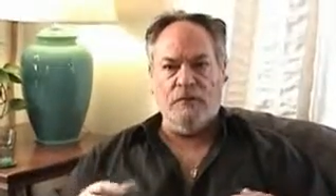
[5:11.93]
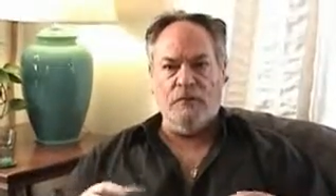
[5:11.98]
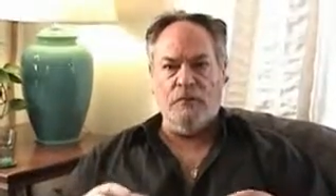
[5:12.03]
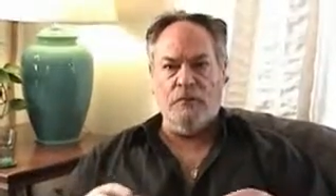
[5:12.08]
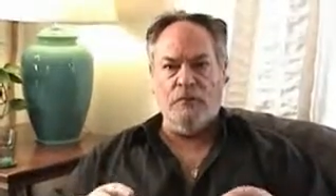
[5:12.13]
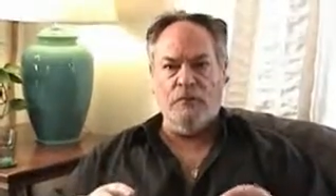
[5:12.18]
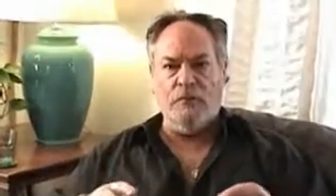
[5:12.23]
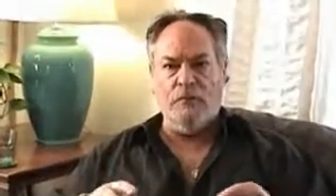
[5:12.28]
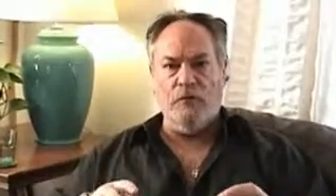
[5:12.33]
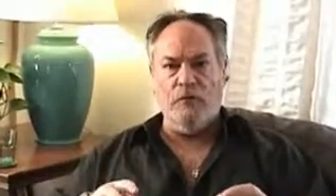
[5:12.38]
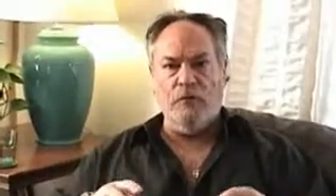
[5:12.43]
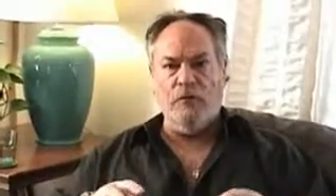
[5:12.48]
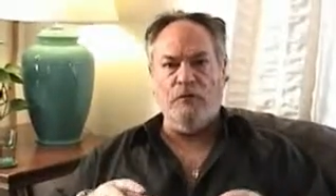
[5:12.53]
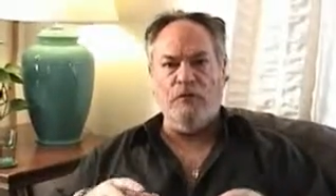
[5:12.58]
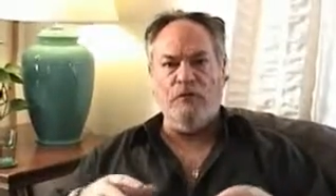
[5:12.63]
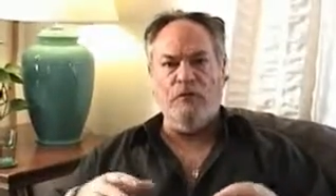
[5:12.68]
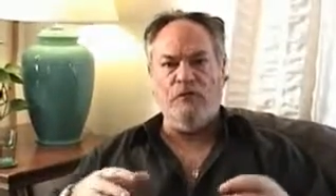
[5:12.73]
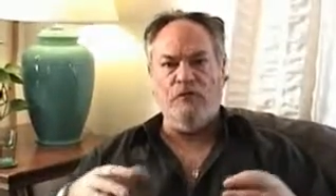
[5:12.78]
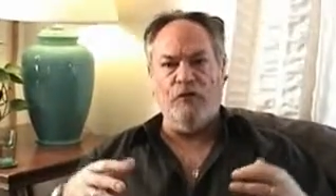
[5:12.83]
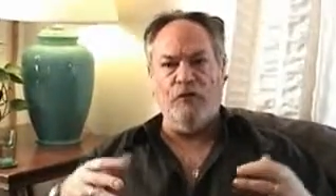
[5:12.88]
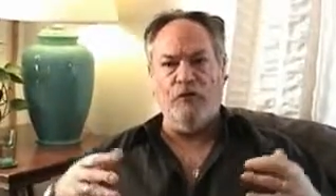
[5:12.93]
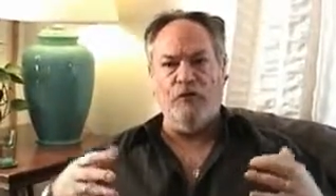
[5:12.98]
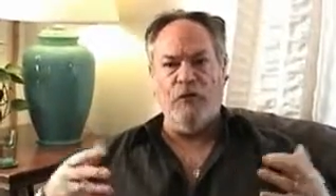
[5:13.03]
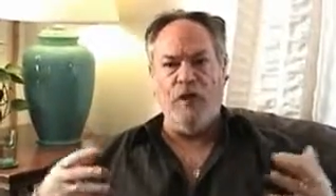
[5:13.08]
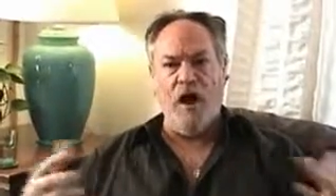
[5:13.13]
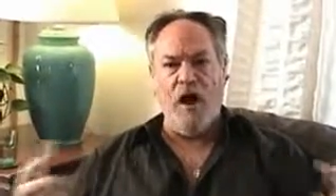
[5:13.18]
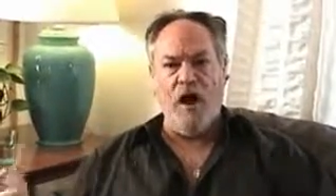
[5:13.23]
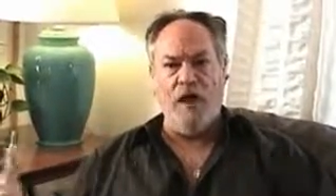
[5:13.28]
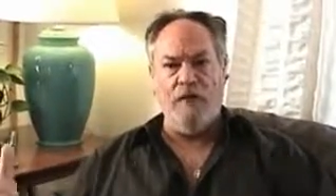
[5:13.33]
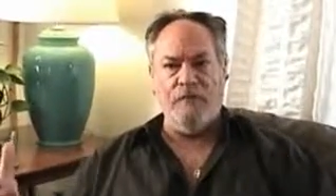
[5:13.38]
to enrich
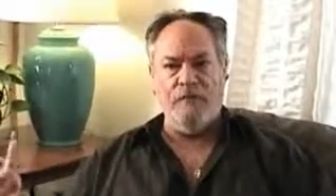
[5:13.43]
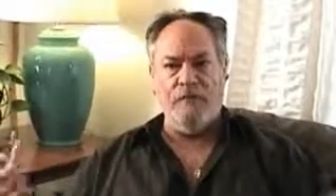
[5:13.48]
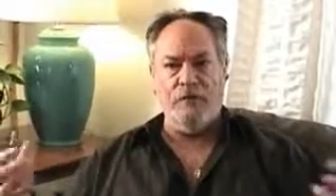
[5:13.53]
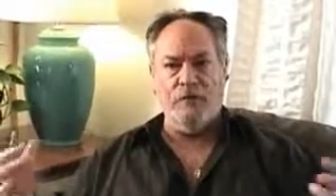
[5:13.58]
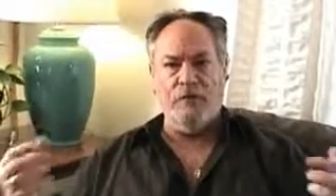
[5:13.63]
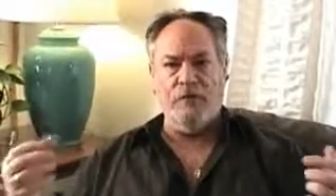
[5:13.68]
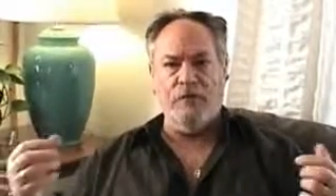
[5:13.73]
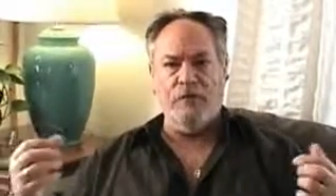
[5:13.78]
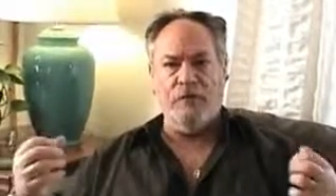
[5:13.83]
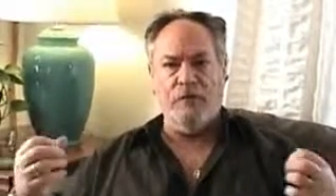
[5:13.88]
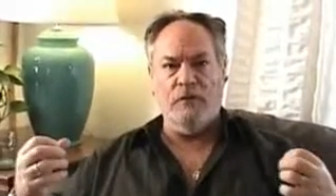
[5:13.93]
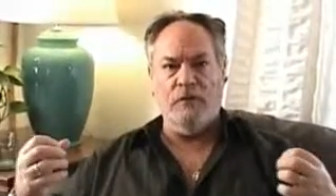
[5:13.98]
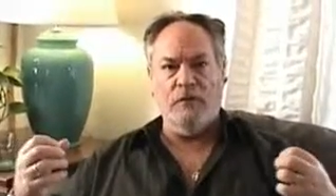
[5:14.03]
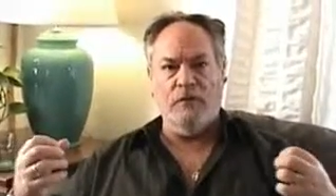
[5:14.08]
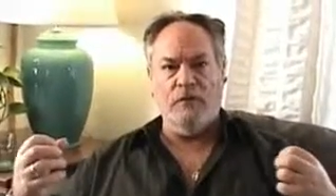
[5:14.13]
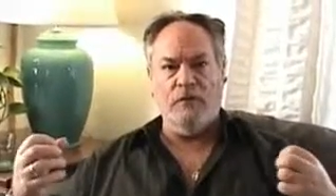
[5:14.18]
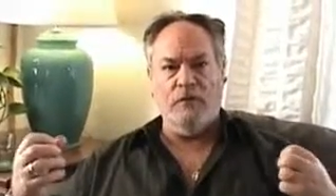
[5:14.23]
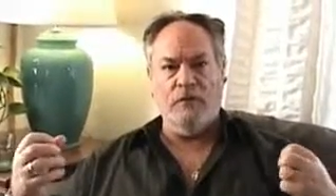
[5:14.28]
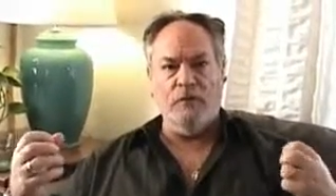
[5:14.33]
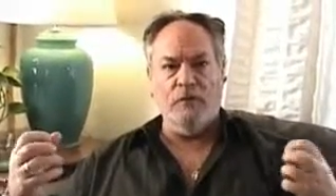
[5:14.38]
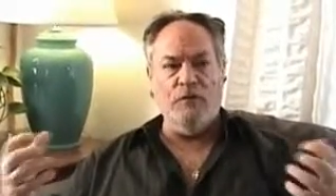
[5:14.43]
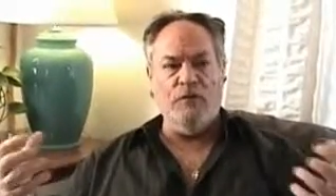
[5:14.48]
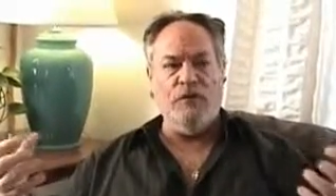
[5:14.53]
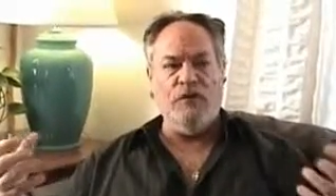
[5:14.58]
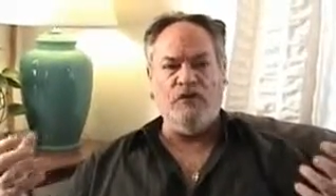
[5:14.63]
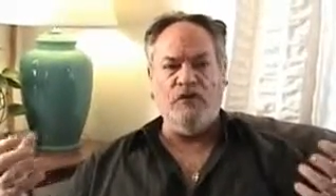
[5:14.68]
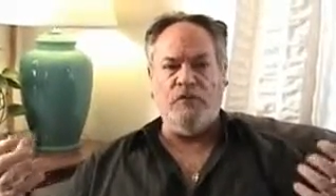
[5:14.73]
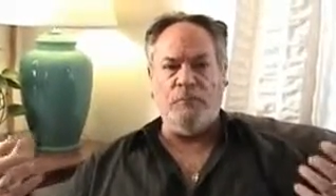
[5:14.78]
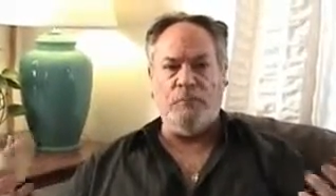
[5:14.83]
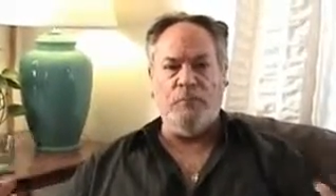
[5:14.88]
our lives with
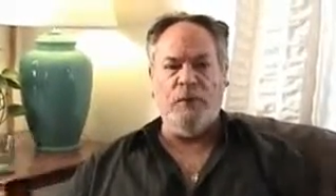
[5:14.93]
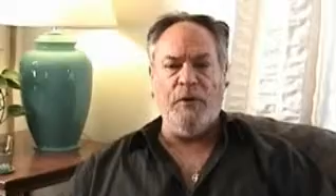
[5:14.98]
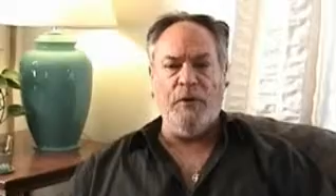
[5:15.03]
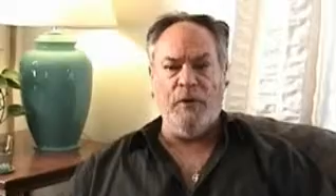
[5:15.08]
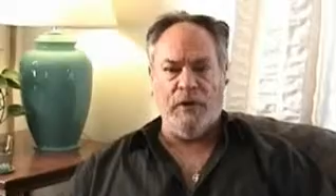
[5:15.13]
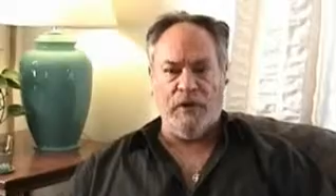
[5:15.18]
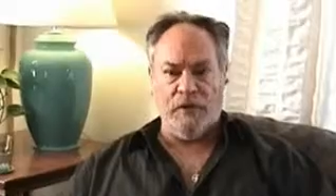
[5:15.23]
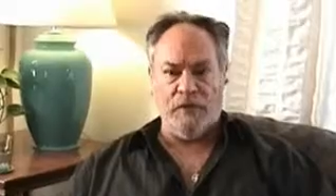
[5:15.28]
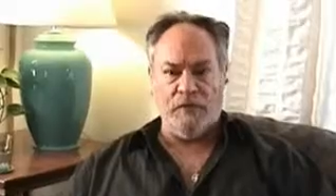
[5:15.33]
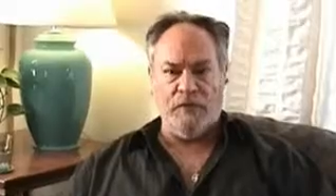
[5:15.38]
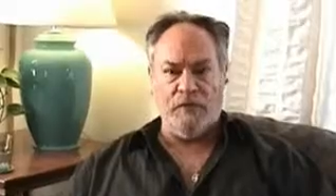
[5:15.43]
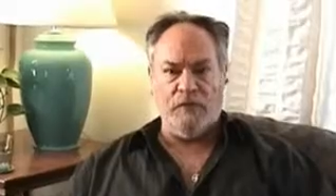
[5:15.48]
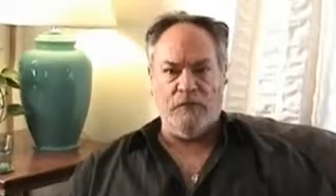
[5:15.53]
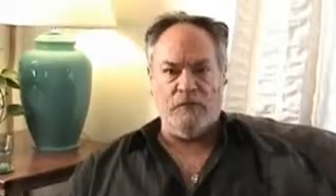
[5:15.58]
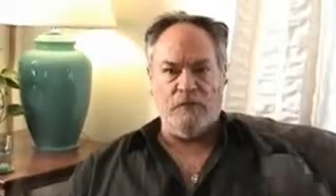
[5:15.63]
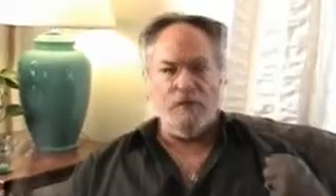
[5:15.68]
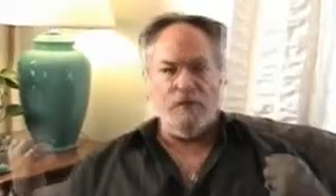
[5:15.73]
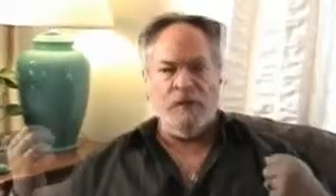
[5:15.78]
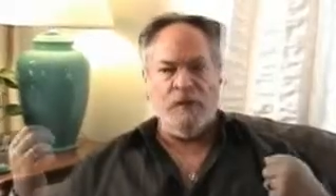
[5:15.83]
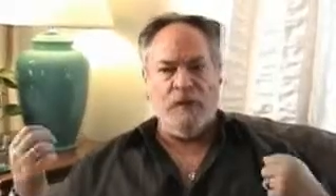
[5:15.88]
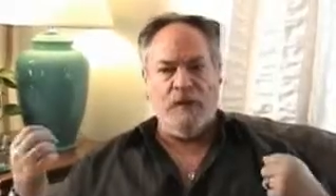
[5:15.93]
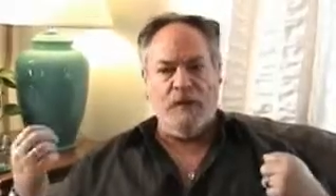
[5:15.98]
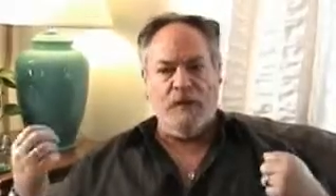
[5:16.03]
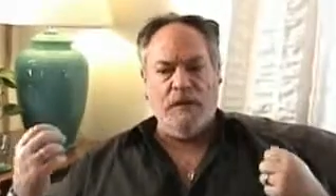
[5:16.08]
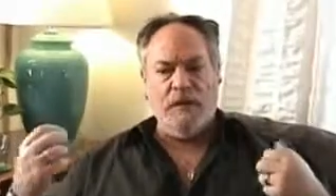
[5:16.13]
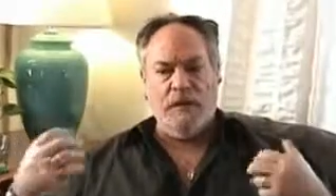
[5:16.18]
experience,